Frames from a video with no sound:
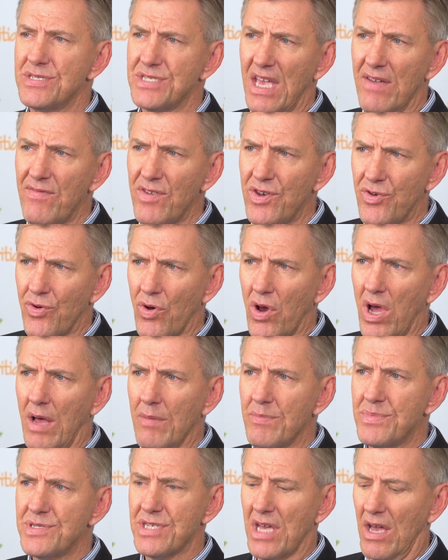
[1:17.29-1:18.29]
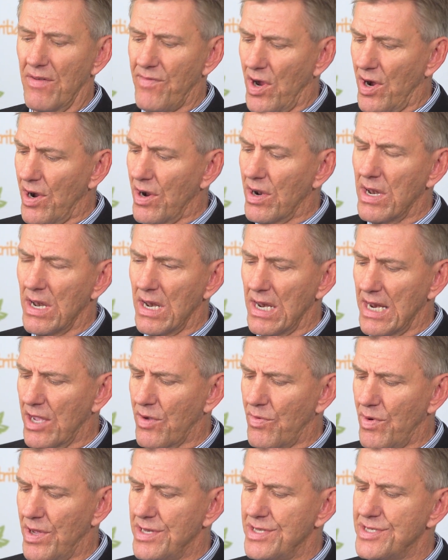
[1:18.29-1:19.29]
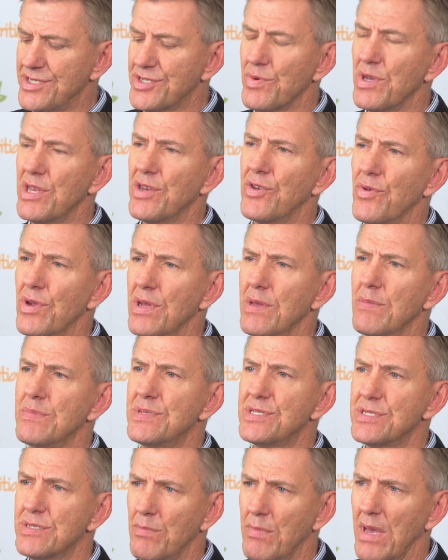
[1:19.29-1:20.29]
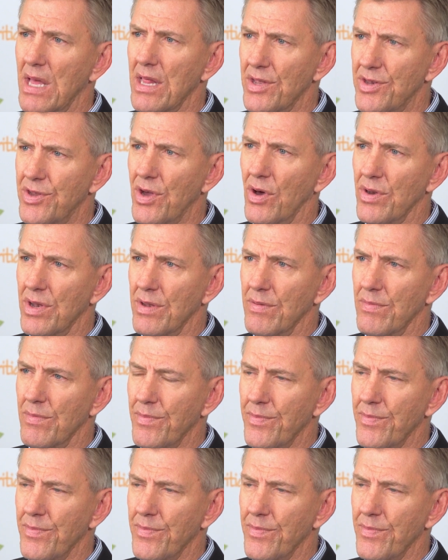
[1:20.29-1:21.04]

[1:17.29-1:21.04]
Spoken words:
7 drops of our liquid Sweet Dreams melatonin.